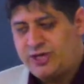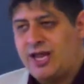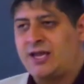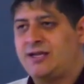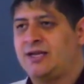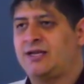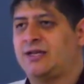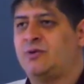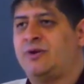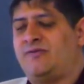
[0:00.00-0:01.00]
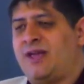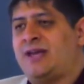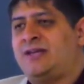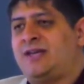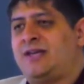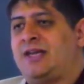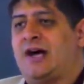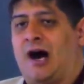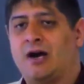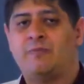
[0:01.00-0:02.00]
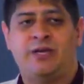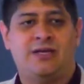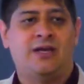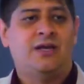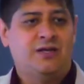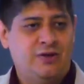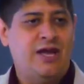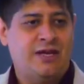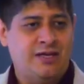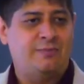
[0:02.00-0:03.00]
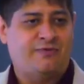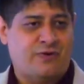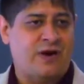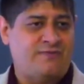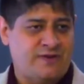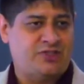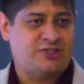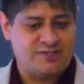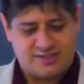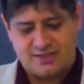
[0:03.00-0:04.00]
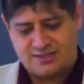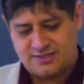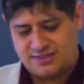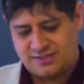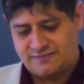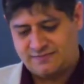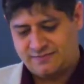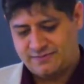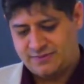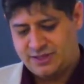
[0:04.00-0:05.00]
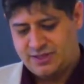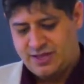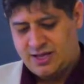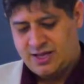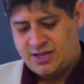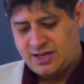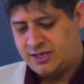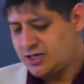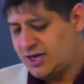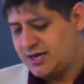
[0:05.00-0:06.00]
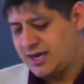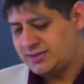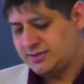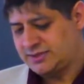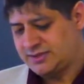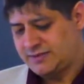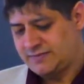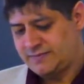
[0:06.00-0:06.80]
would end it, you would end it in a heartbeat. You'd end it before I finish this sentence. And God hasn't.